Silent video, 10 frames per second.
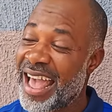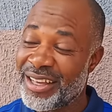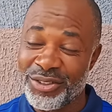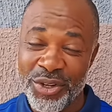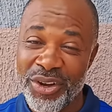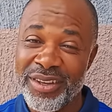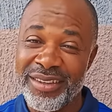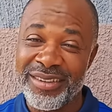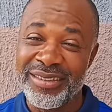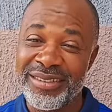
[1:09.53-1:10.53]

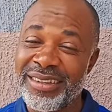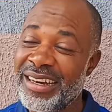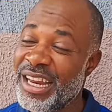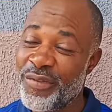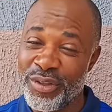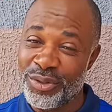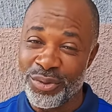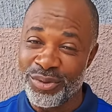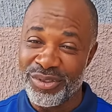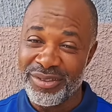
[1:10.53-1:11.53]
Enjoy, live in
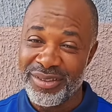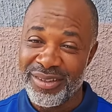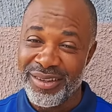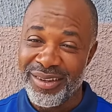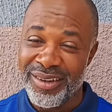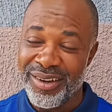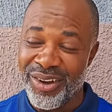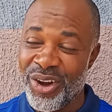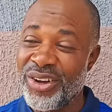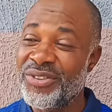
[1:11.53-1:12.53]
truth.
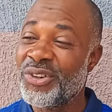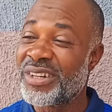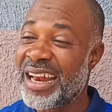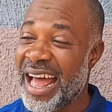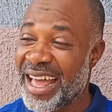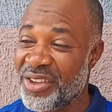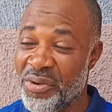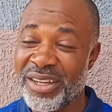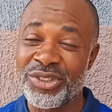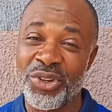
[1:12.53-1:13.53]
All those lies,
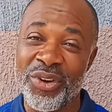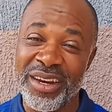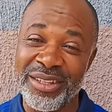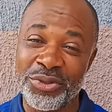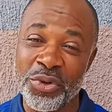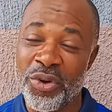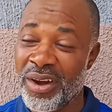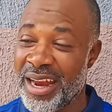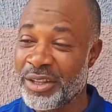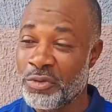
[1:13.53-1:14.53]
you are struggling to
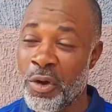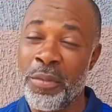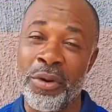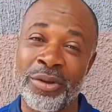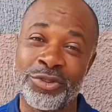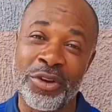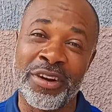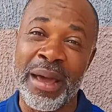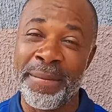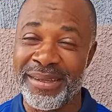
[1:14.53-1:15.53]
collect what belongs to
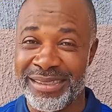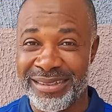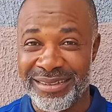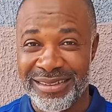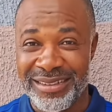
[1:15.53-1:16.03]
another person.